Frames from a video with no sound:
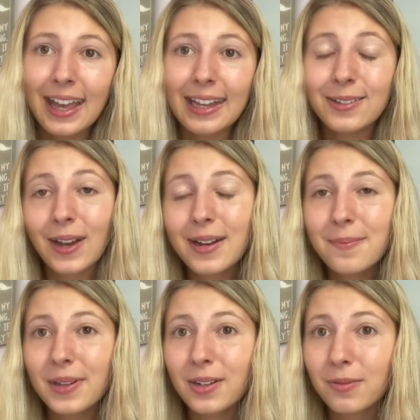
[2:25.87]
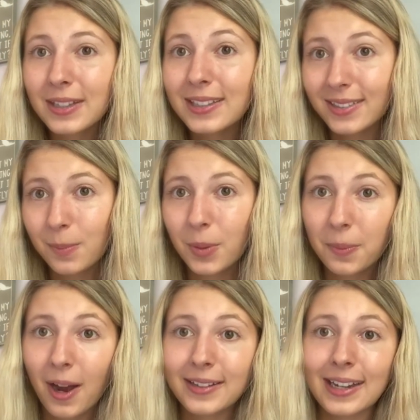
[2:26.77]
and try to build a really simple
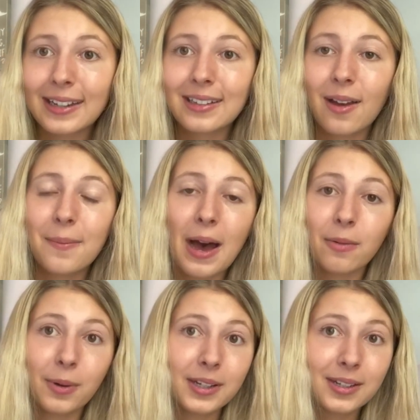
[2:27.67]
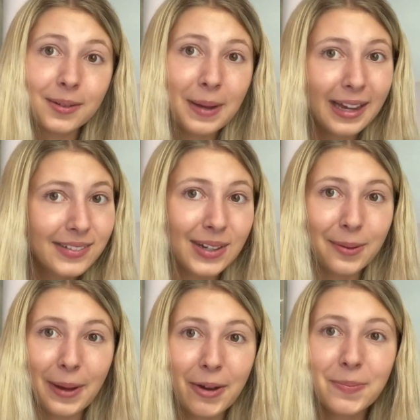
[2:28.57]
project about what you're passionate
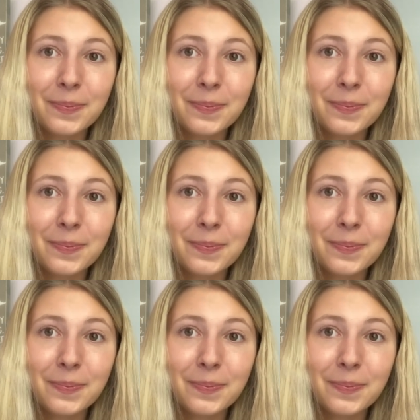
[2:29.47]
about.